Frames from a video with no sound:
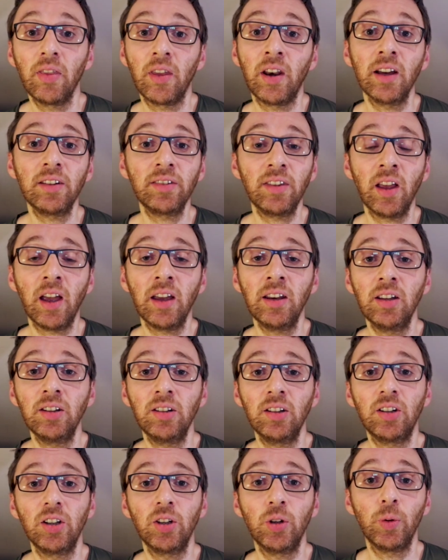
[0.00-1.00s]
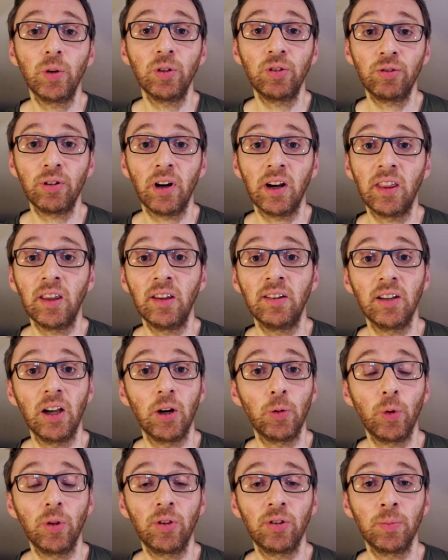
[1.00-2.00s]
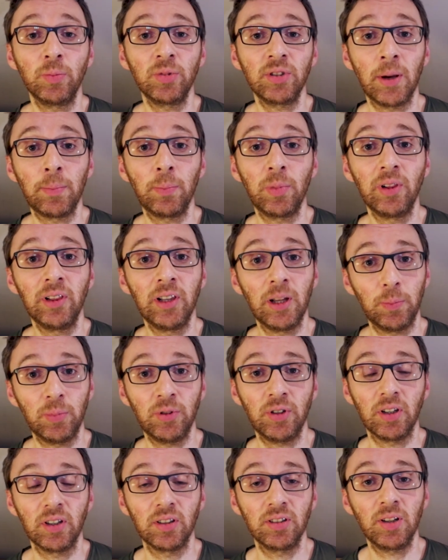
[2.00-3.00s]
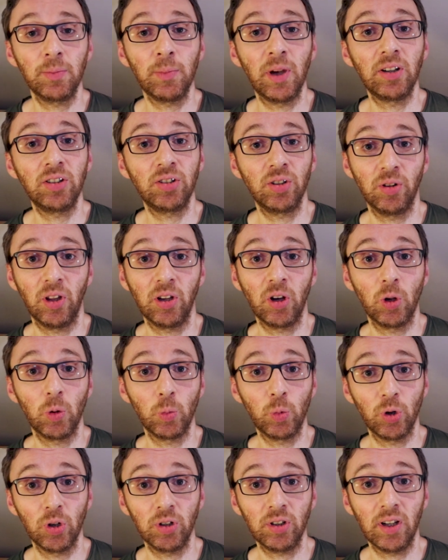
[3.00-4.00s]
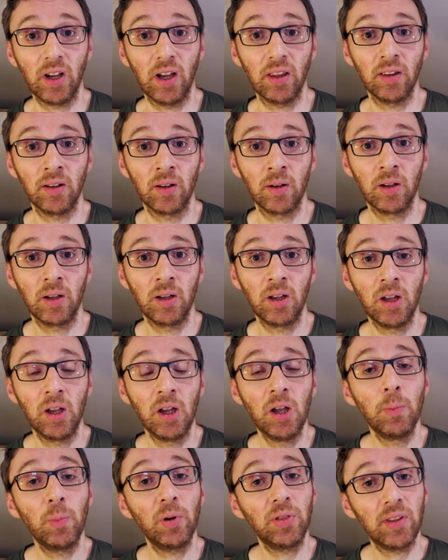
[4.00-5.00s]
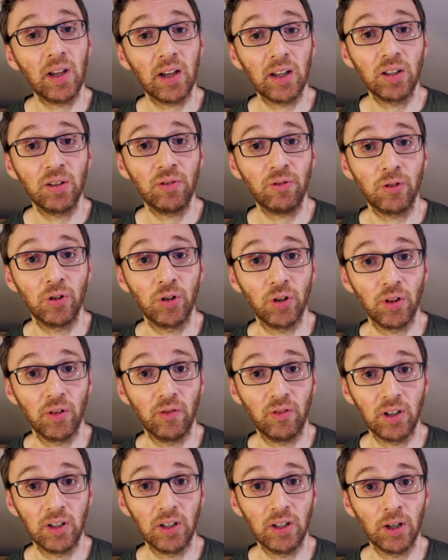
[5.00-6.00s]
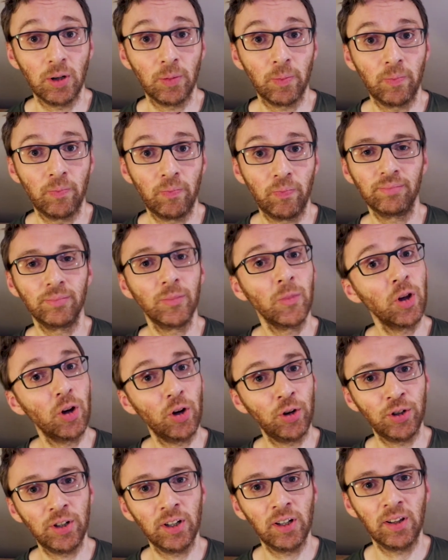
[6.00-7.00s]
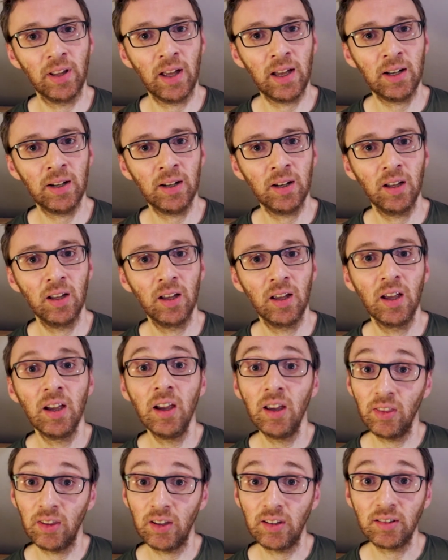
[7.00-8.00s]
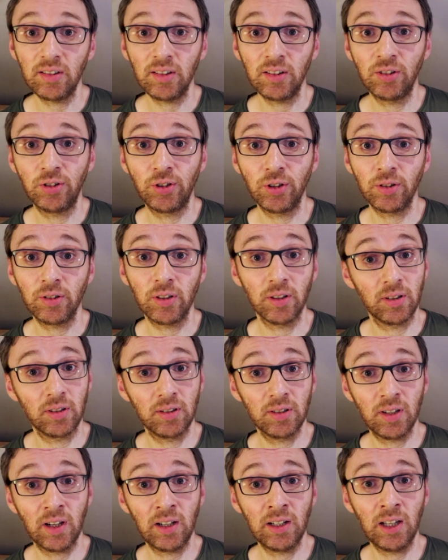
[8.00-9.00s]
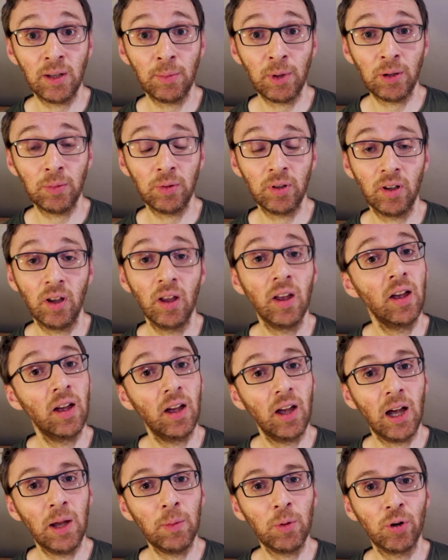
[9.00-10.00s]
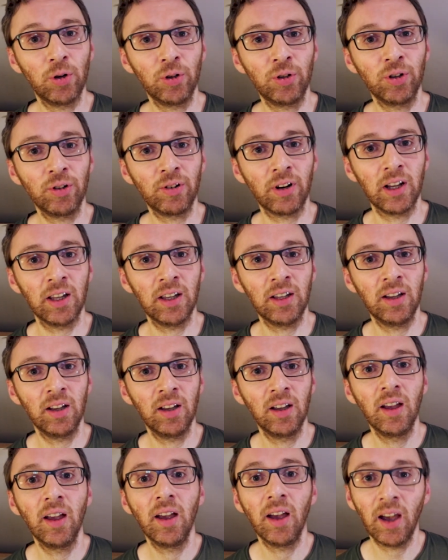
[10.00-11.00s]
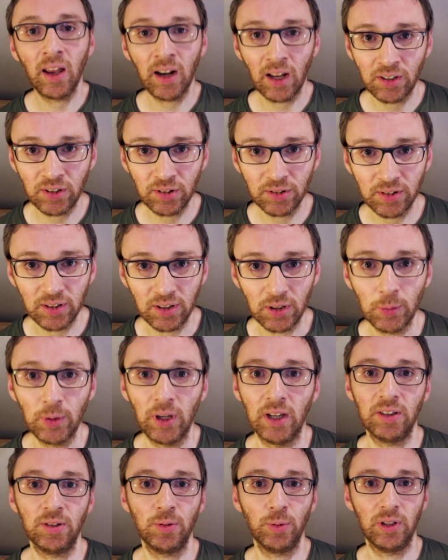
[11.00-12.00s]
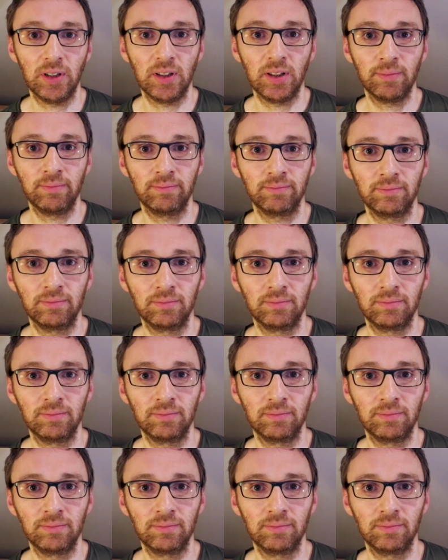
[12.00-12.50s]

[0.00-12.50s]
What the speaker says: The next thing I need to do is try these out with some sample lip syncs to make sure they all work together. But that is for another video. Until then, this is just a tiny amount. I'm Gordon Craig, and I shall see you next week.